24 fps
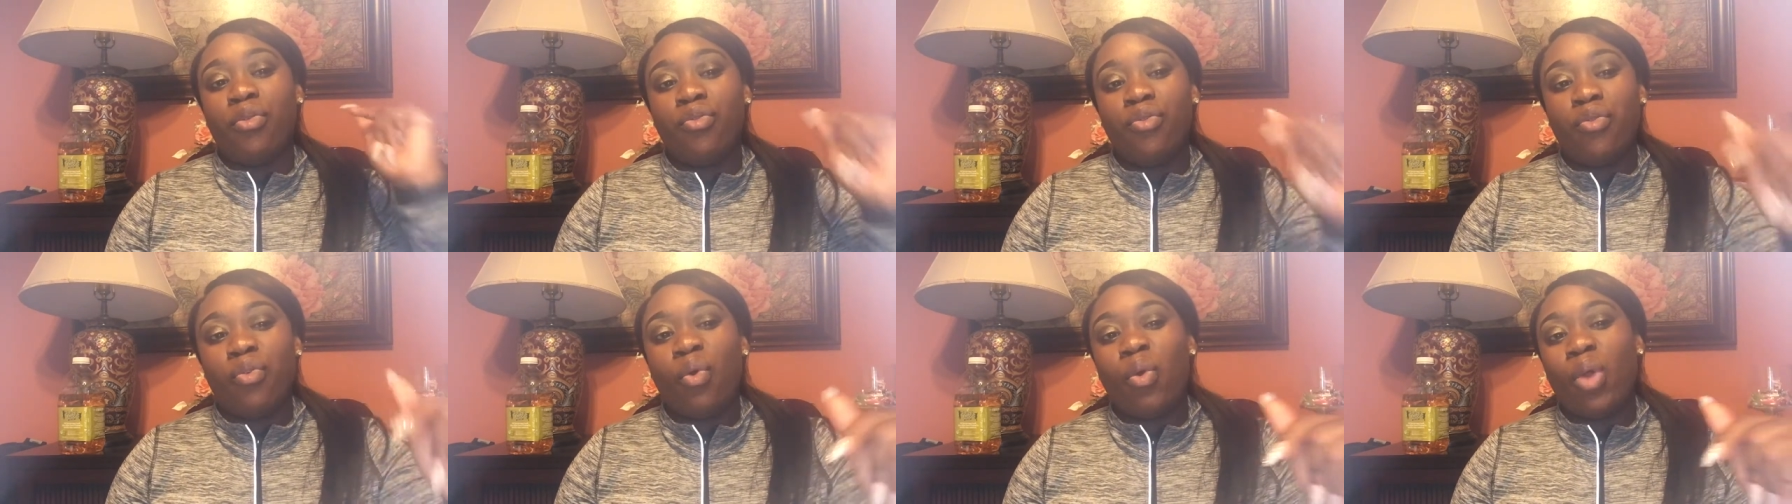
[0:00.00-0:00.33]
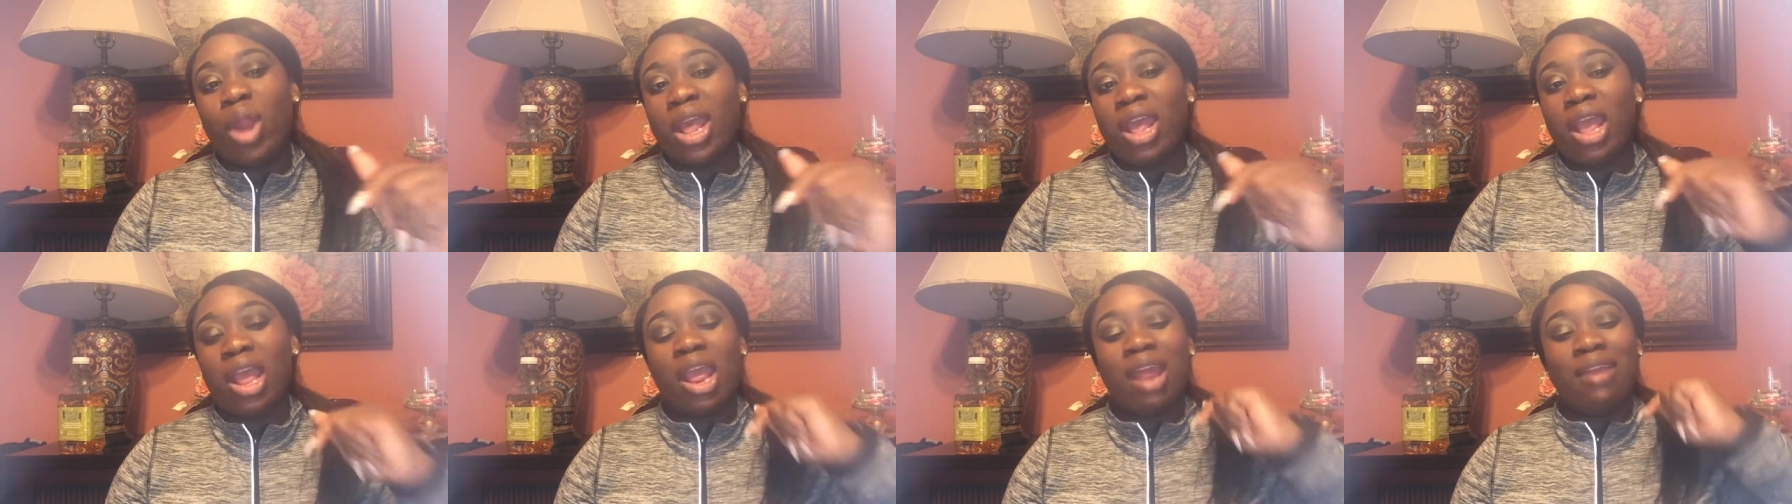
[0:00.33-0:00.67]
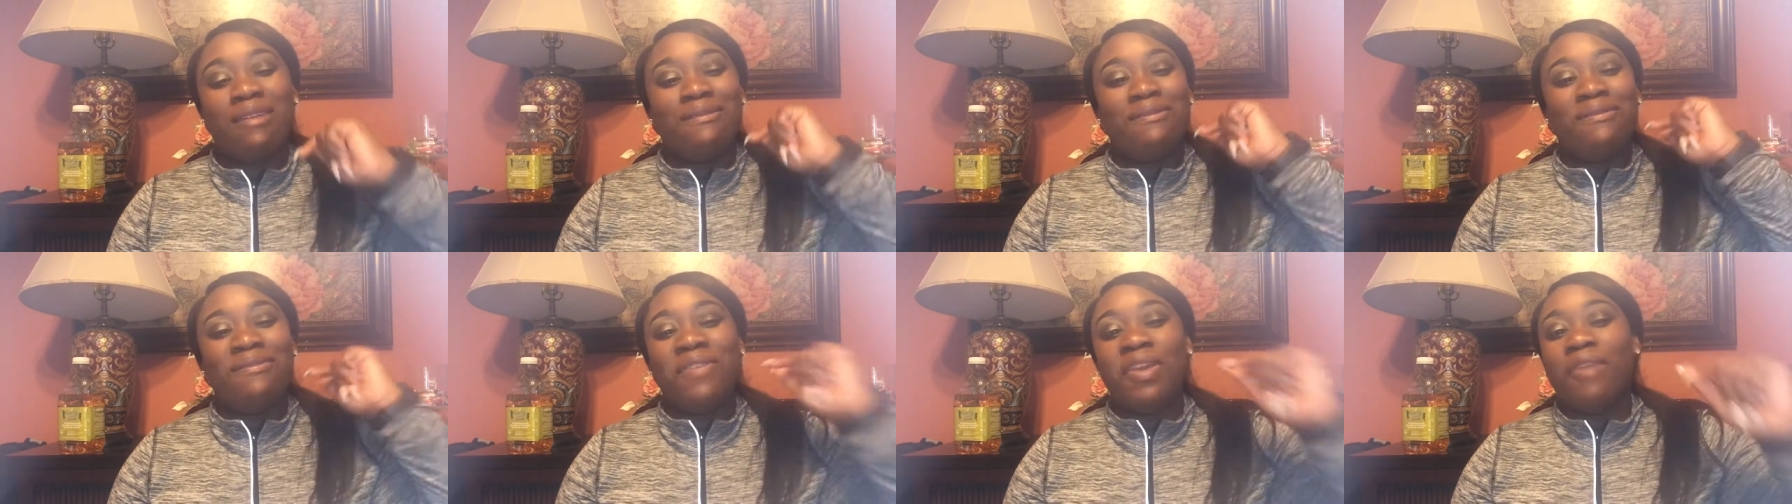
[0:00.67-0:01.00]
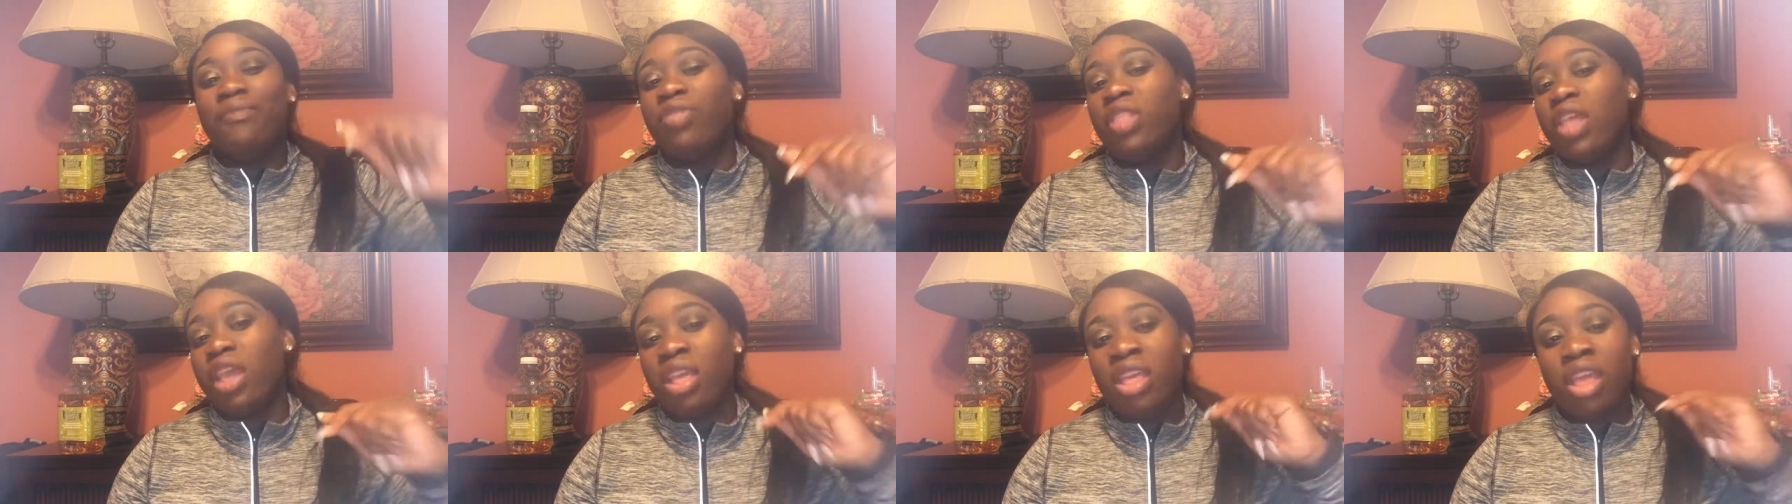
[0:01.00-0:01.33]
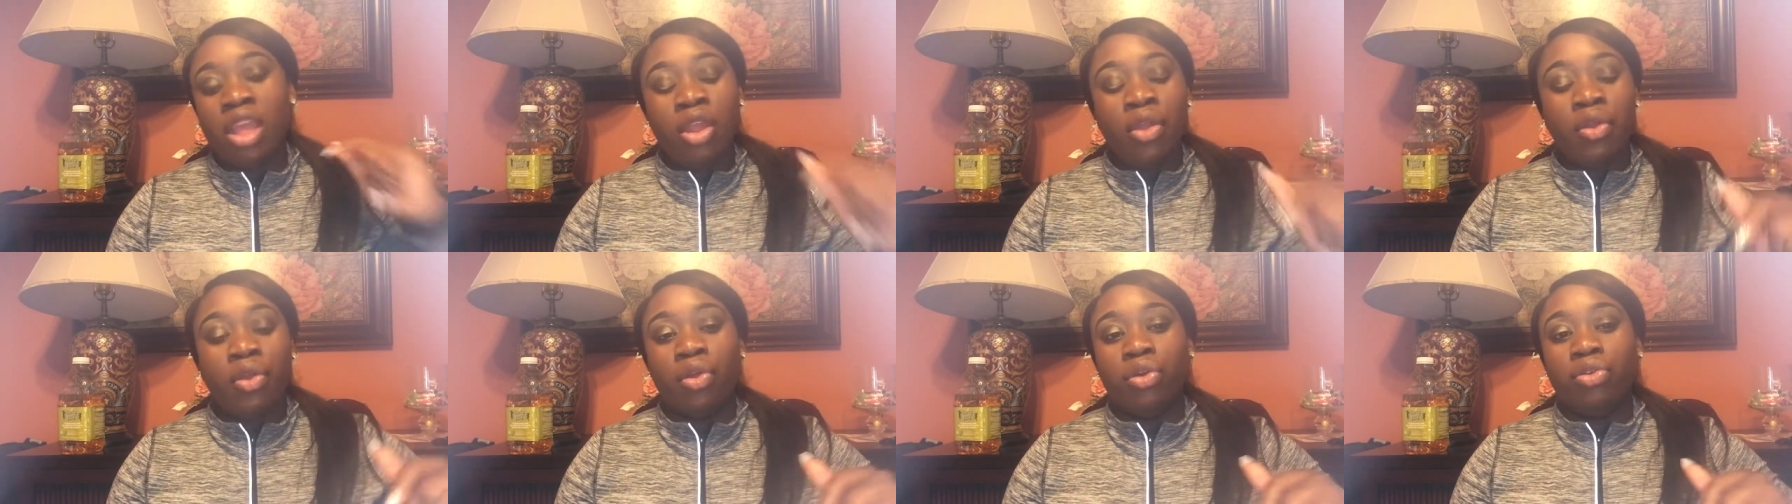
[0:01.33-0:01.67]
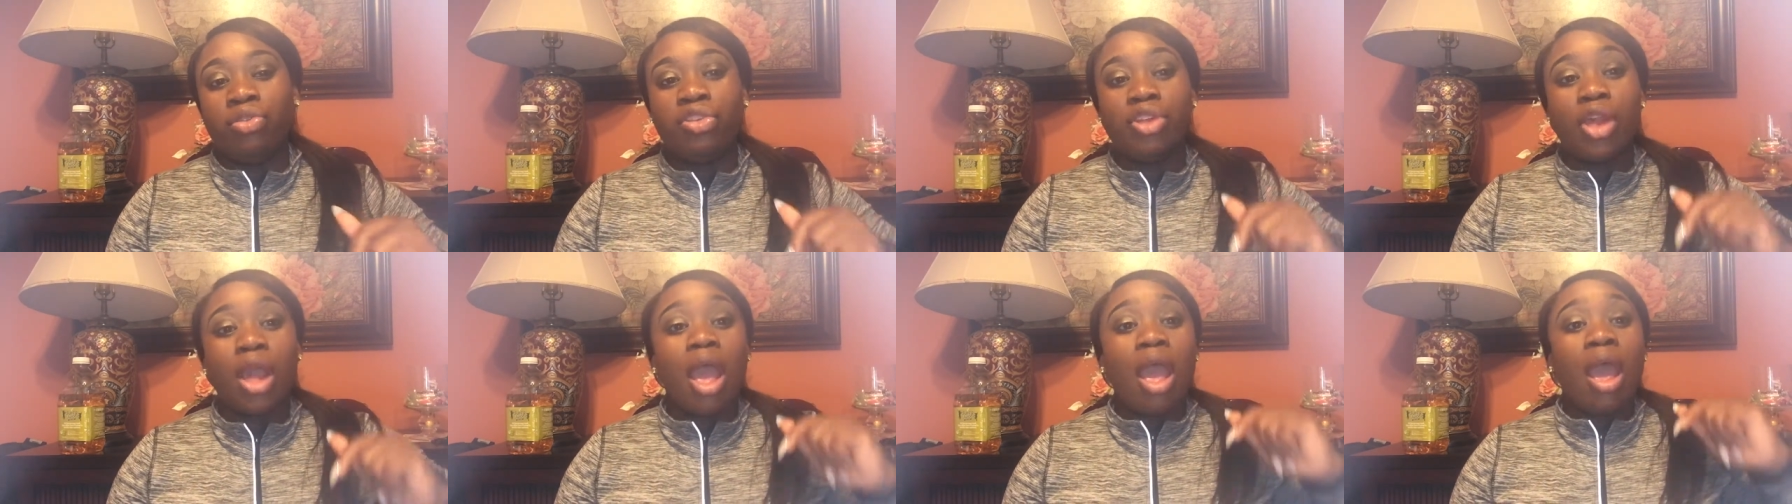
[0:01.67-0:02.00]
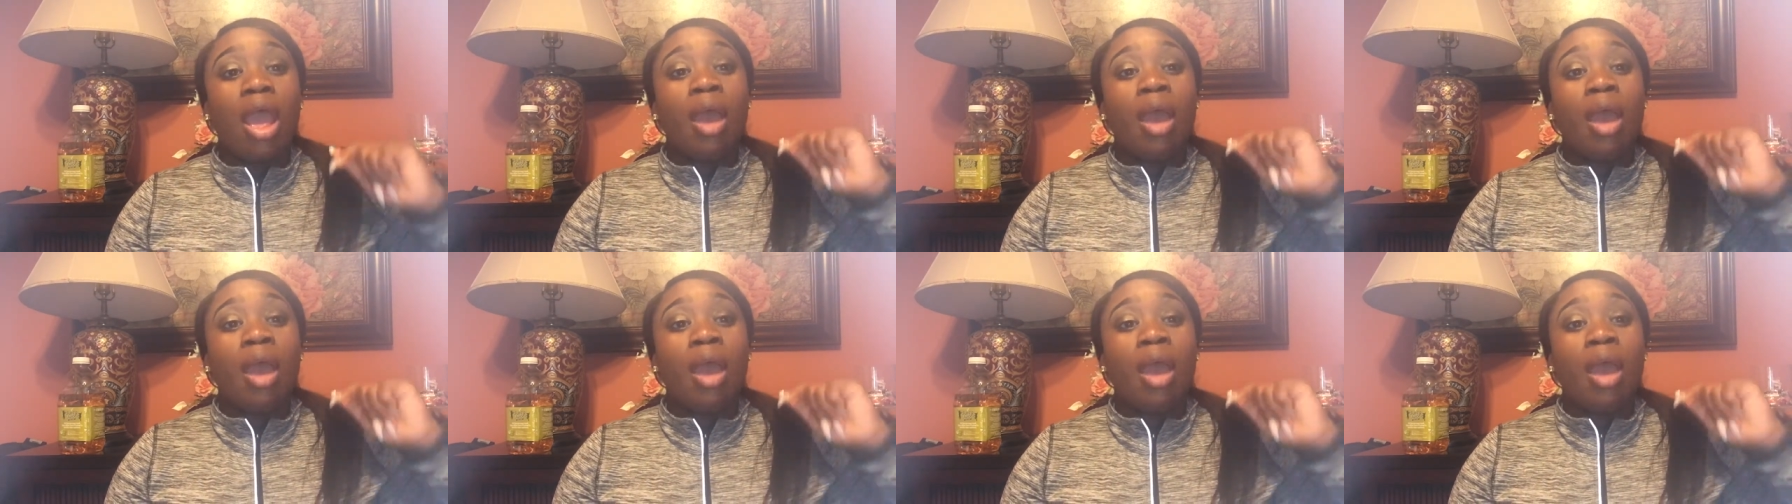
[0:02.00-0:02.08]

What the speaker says: 40 and 50 years